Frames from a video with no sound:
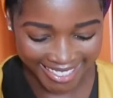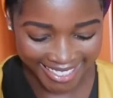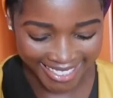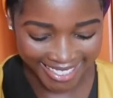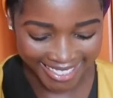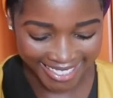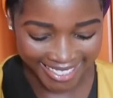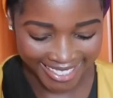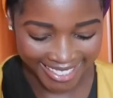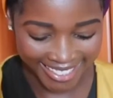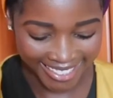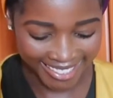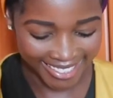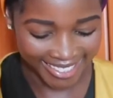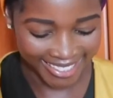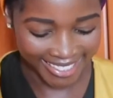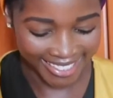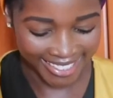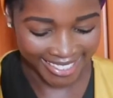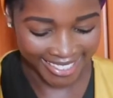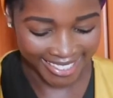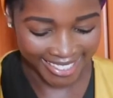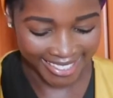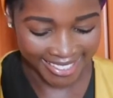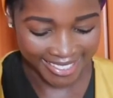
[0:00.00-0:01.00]

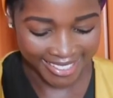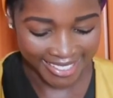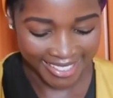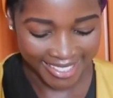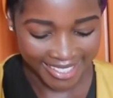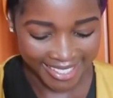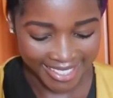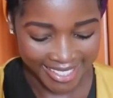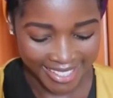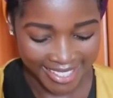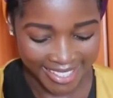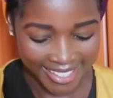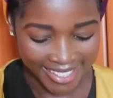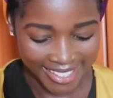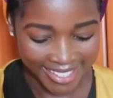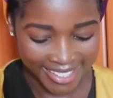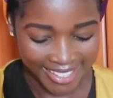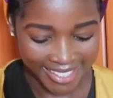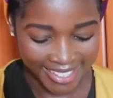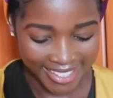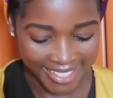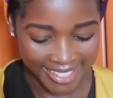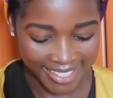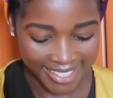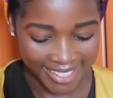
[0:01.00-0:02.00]

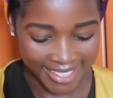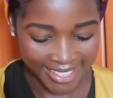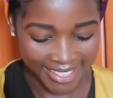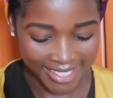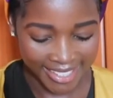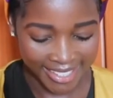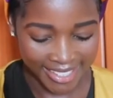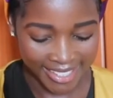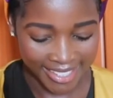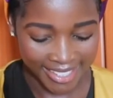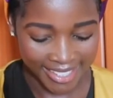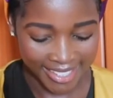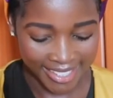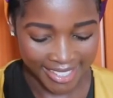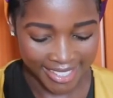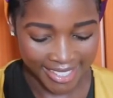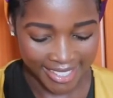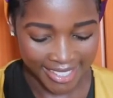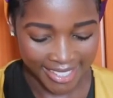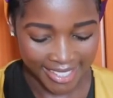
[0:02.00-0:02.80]
(silent)